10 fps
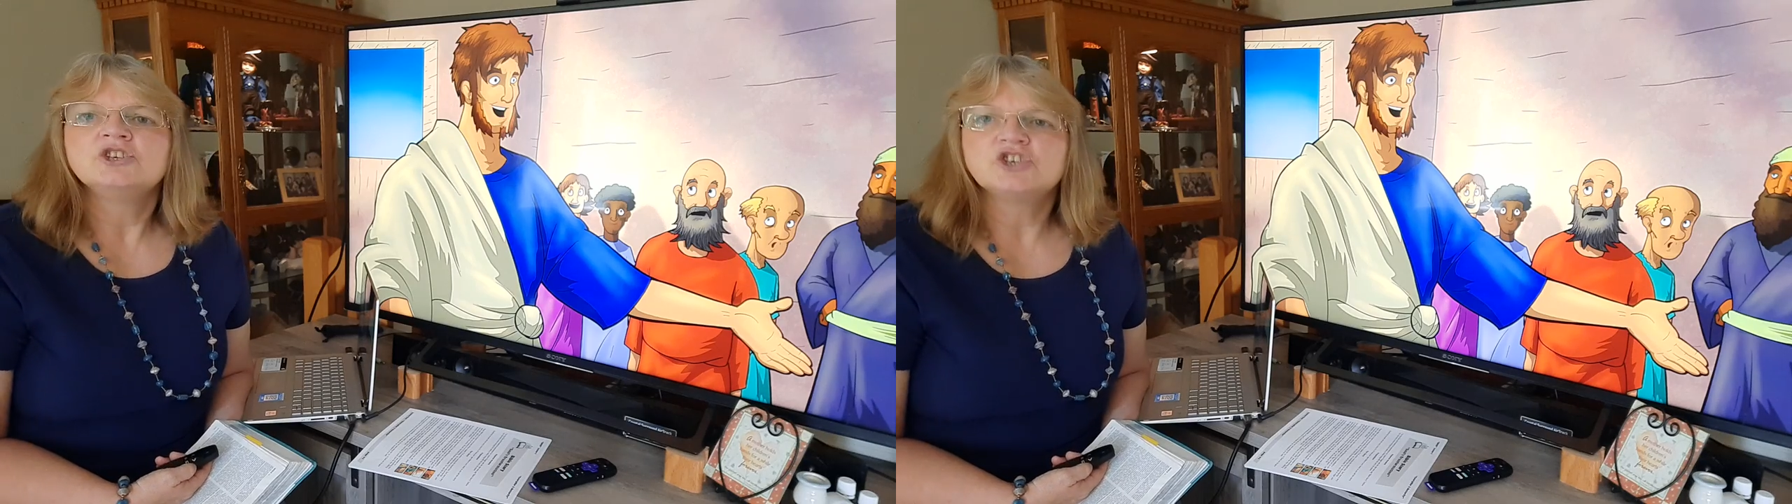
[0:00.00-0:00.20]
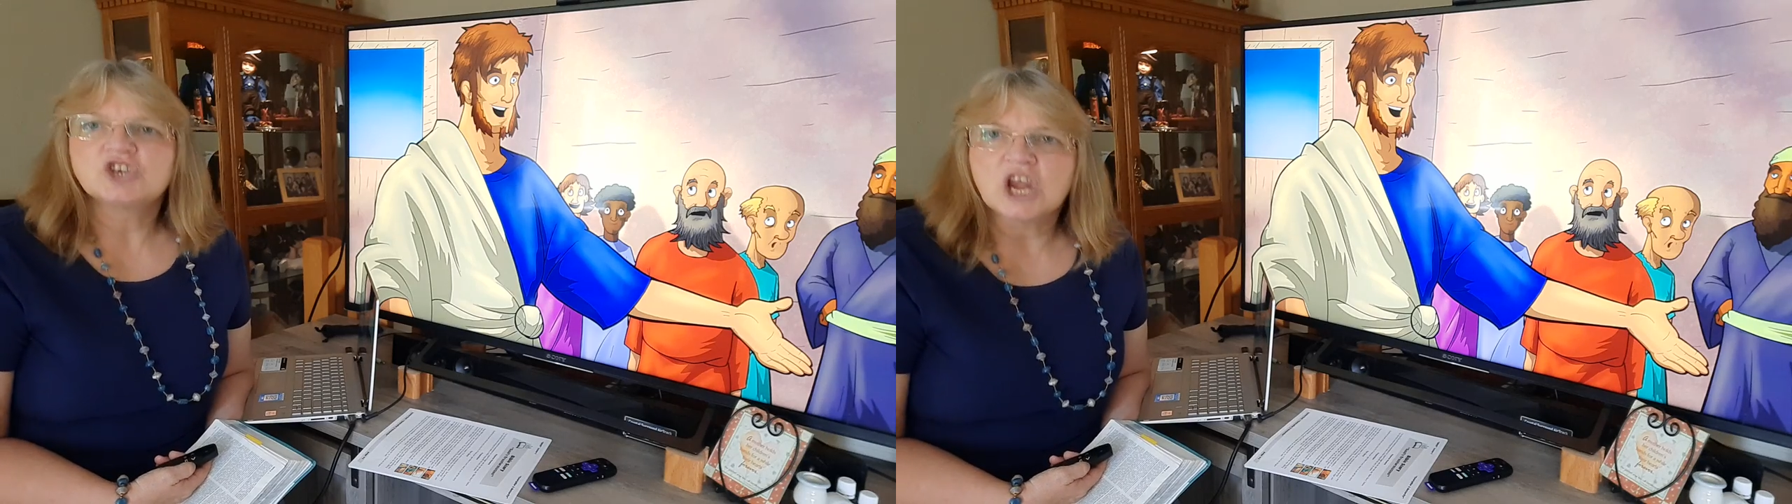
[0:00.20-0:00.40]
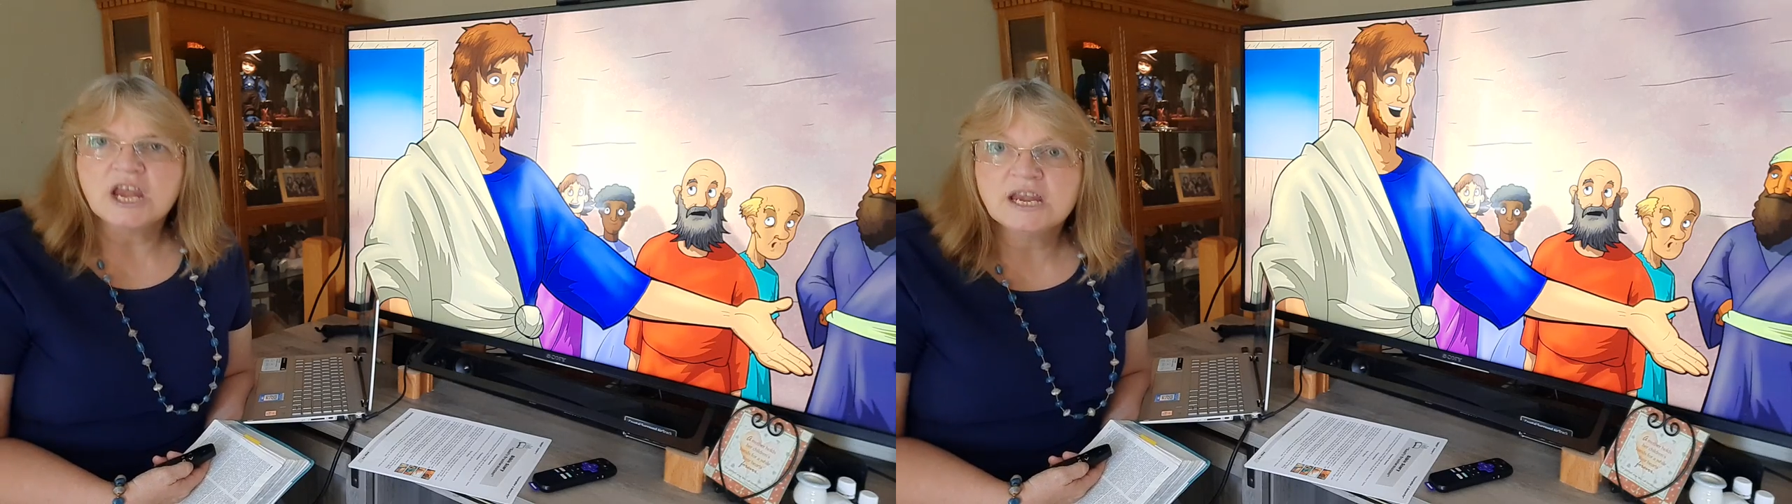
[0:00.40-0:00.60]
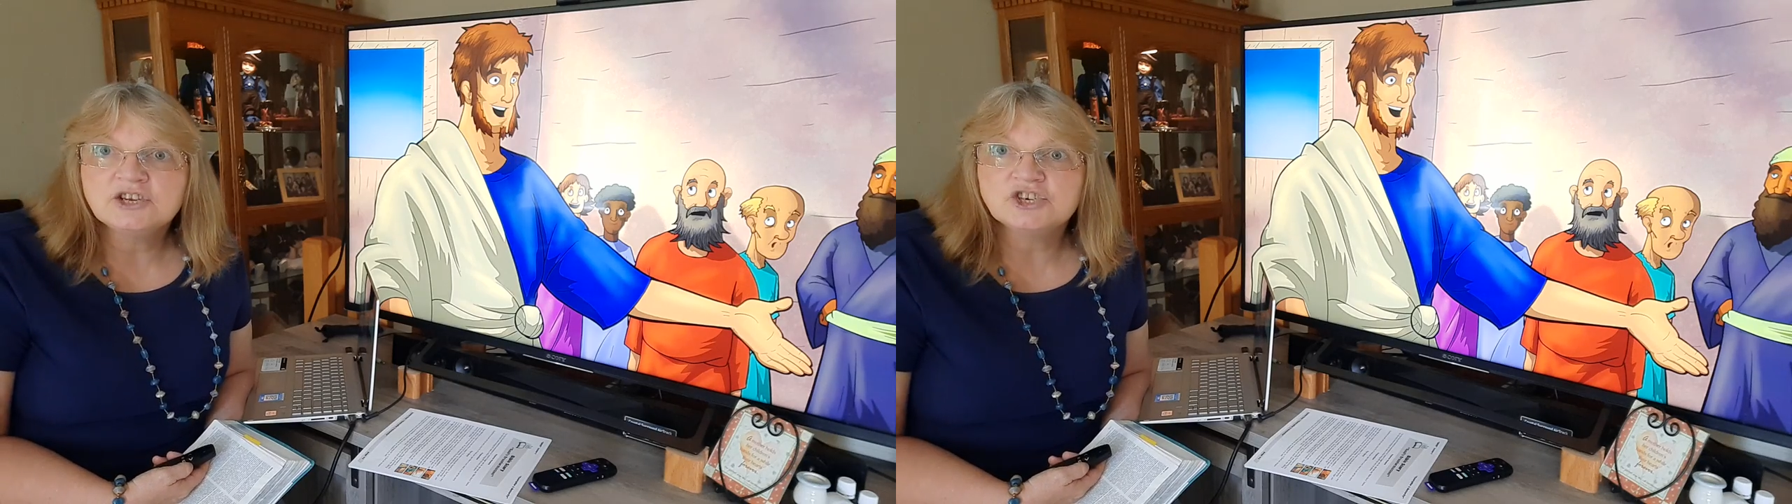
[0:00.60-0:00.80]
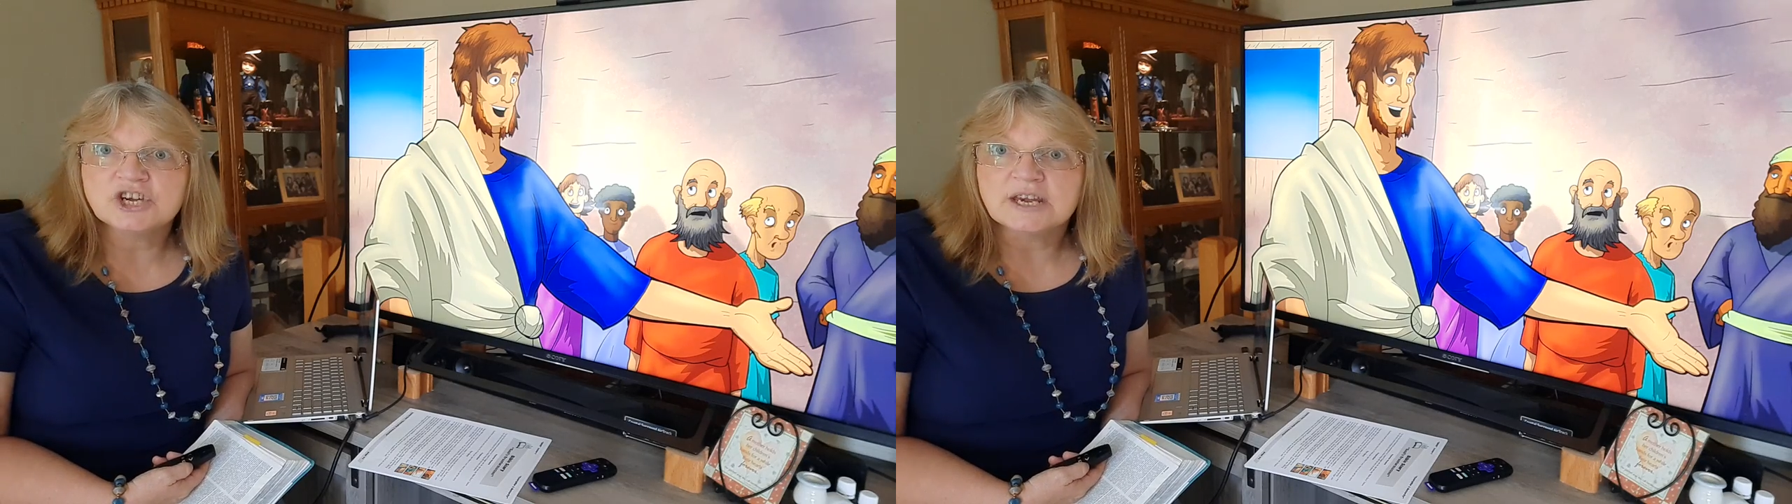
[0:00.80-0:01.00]

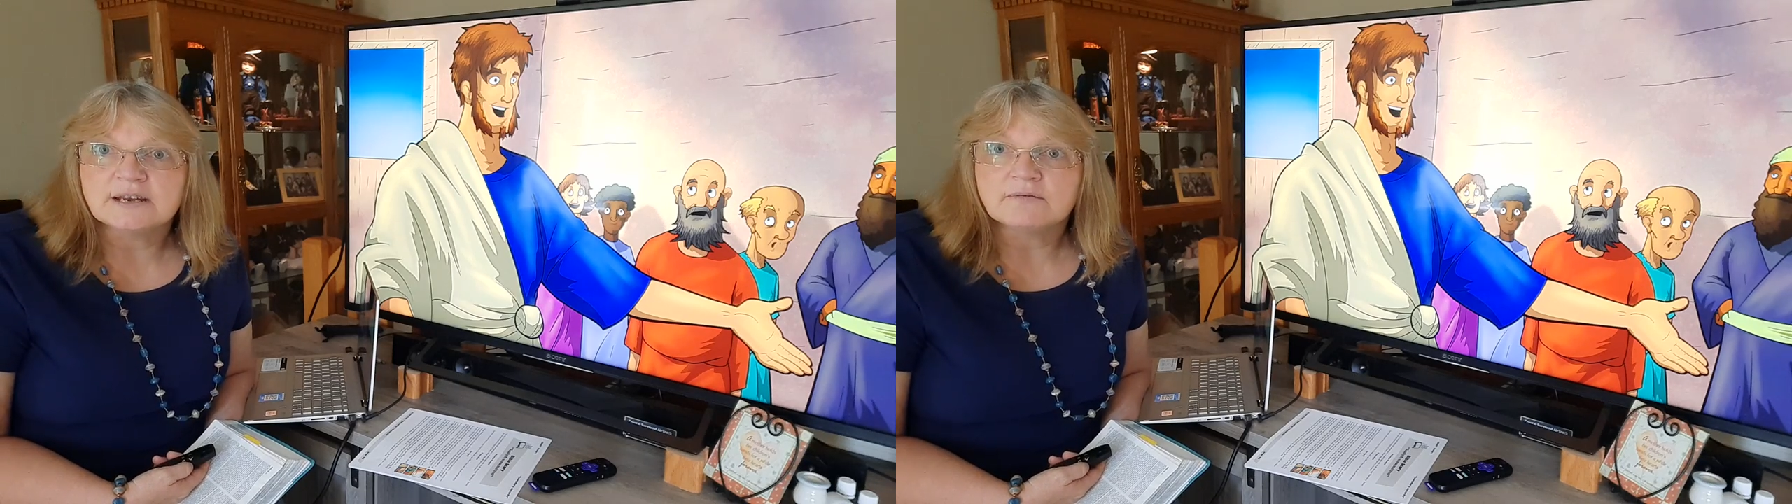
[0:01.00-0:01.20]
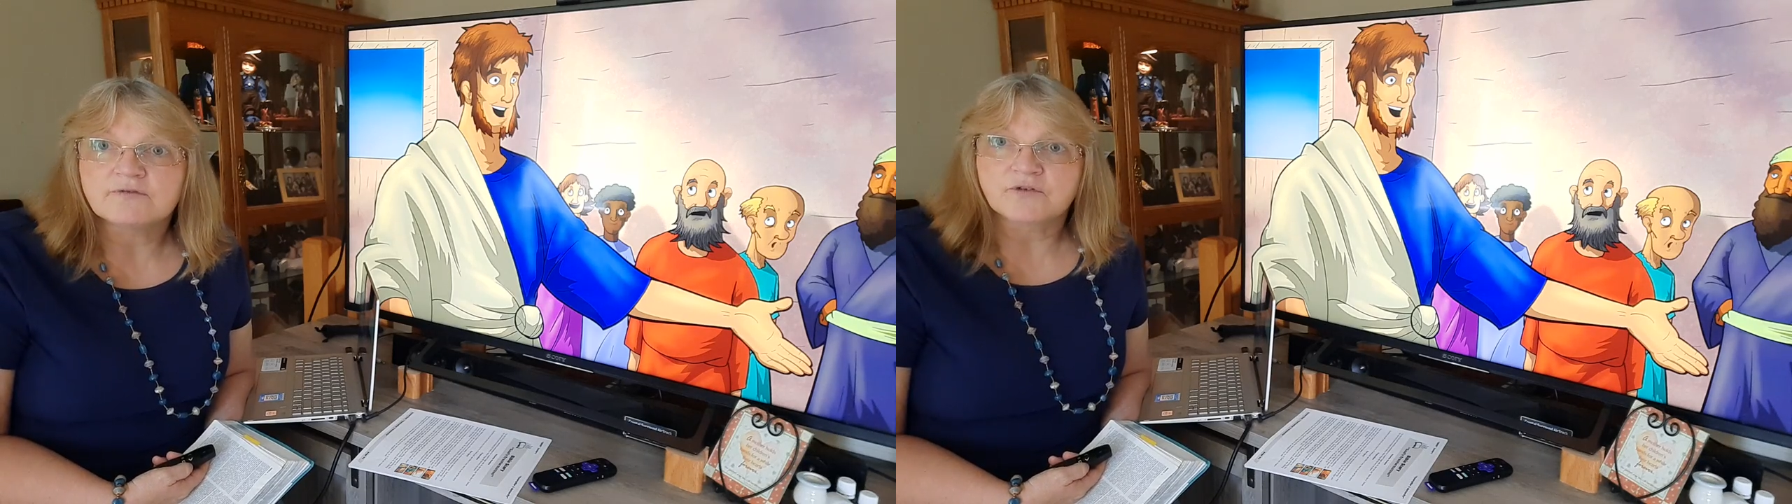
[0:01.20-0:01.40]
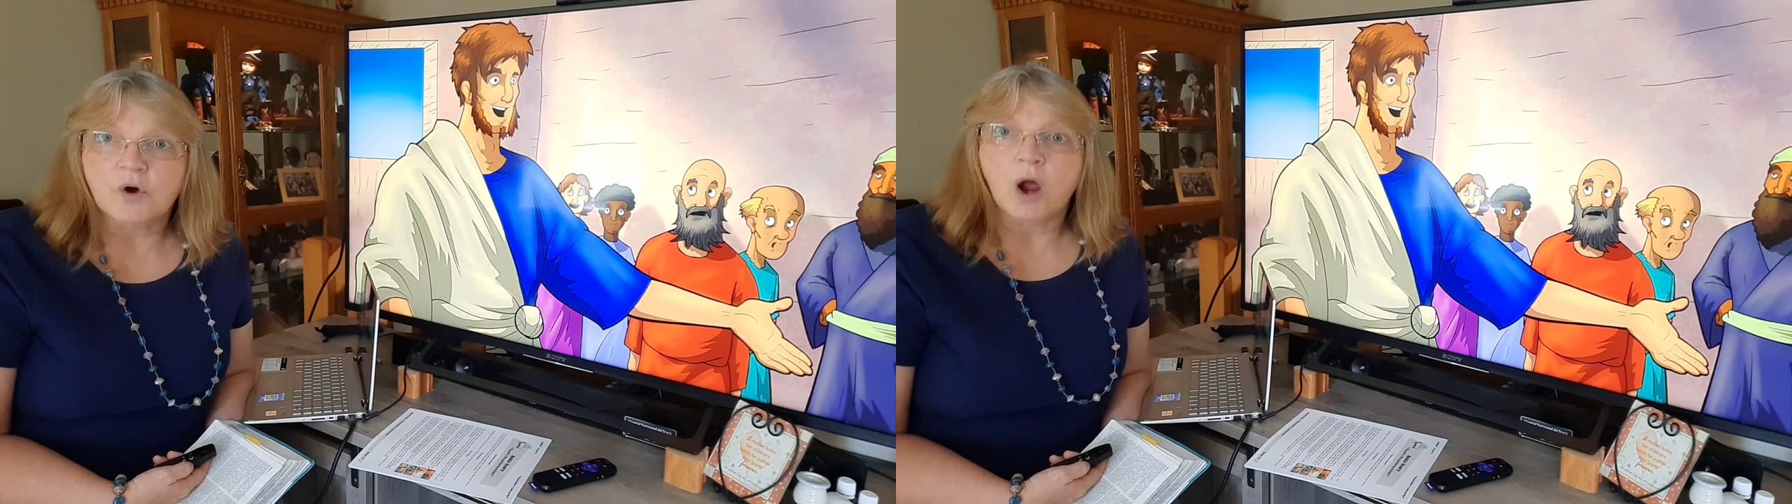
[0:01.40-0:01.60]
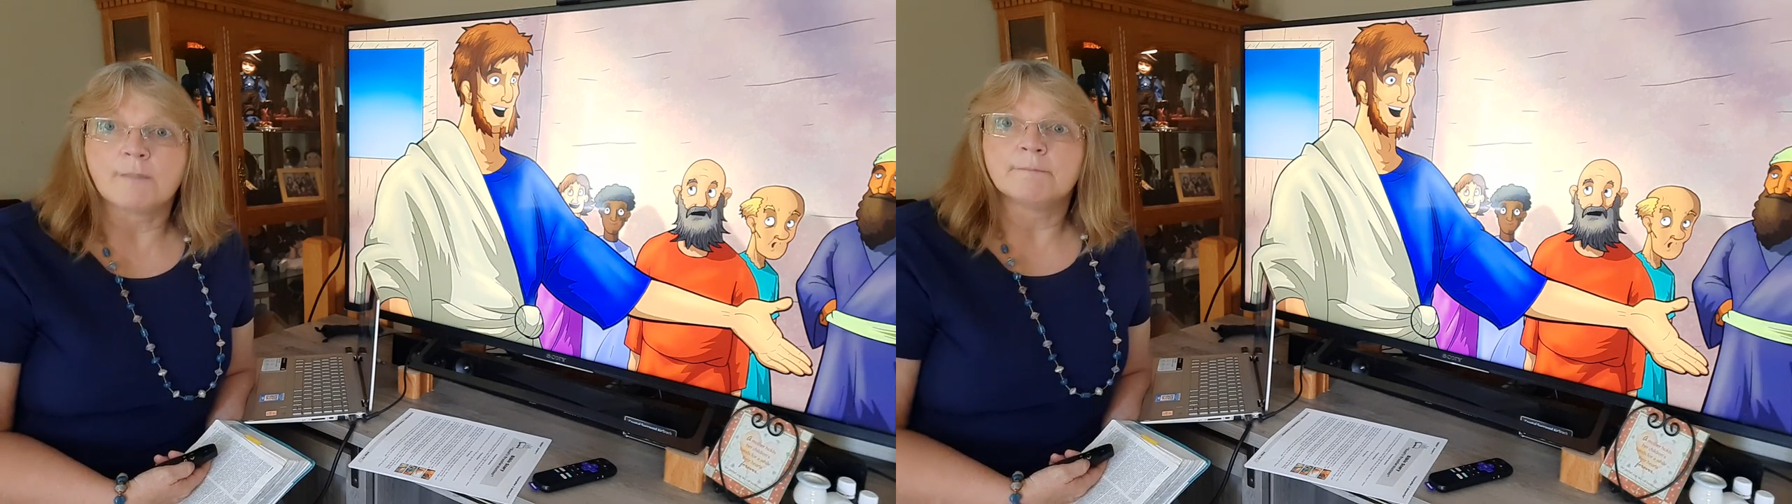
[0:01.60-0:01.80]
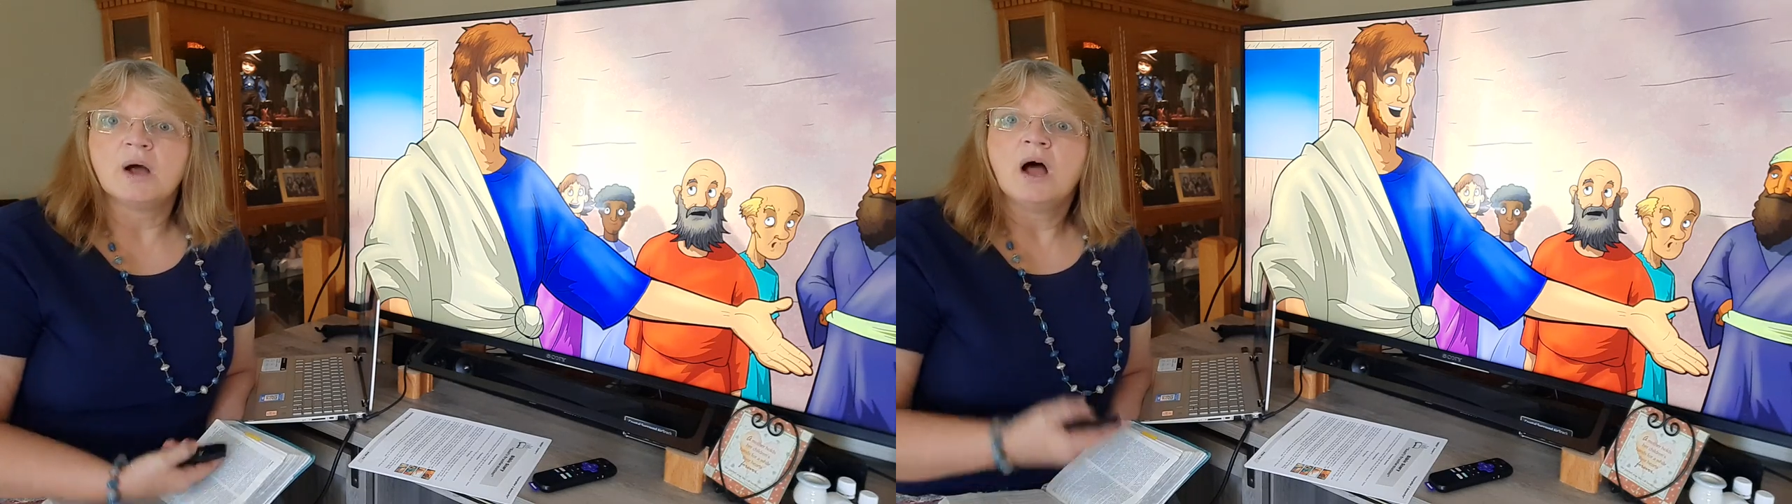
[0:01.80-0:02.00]
changing
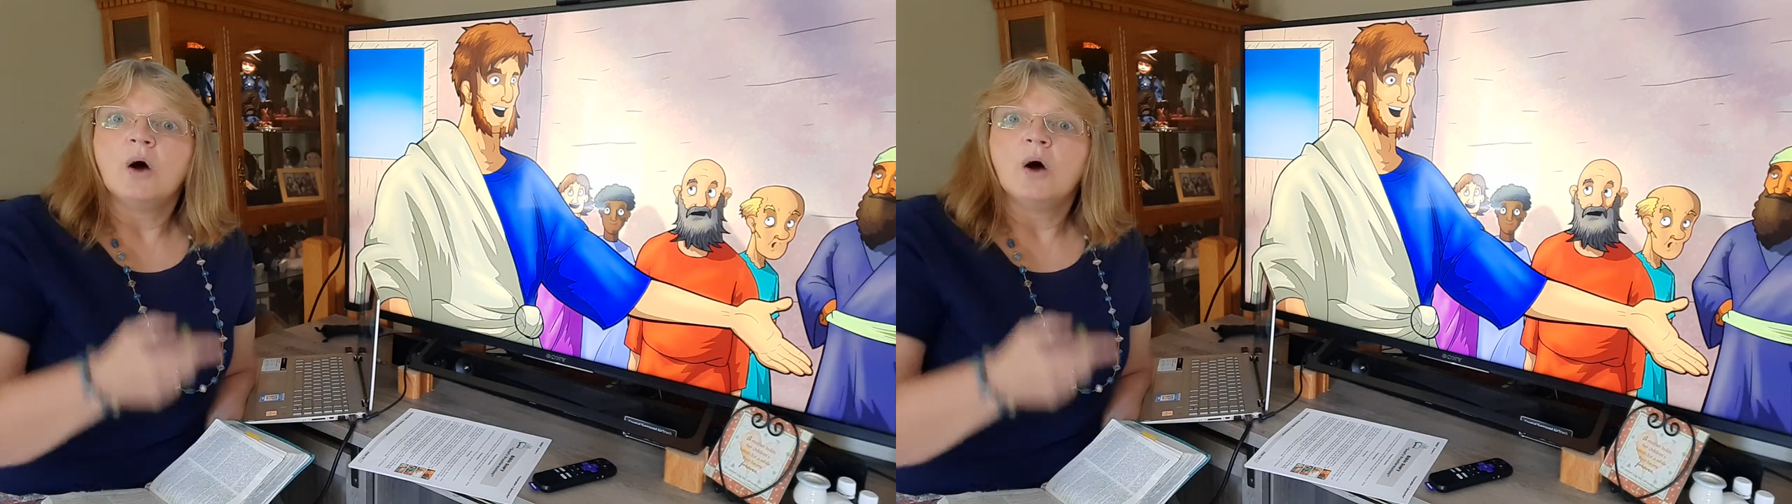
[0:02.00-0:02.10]
from